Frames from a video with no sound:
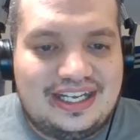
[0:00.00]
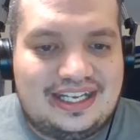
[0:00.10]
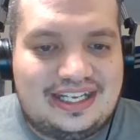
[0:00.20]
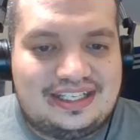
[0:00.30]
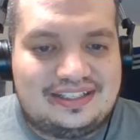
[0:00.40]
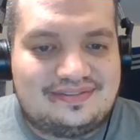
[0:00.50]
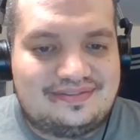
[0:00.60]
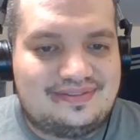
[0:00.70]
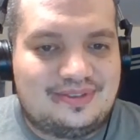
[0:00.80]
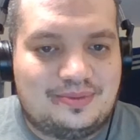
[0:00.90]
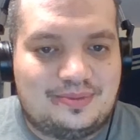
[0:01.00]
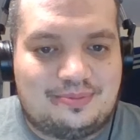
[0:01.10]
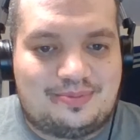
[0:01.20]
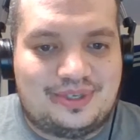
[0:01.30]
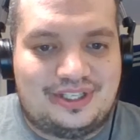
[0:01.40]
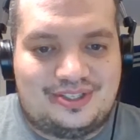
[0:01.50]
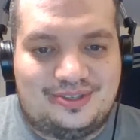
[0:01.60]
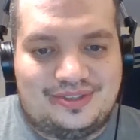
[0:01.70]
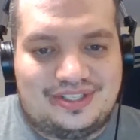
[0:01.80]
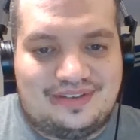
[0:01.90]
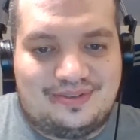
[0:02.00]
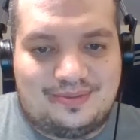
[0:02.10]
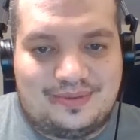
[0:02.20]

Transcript: 1.27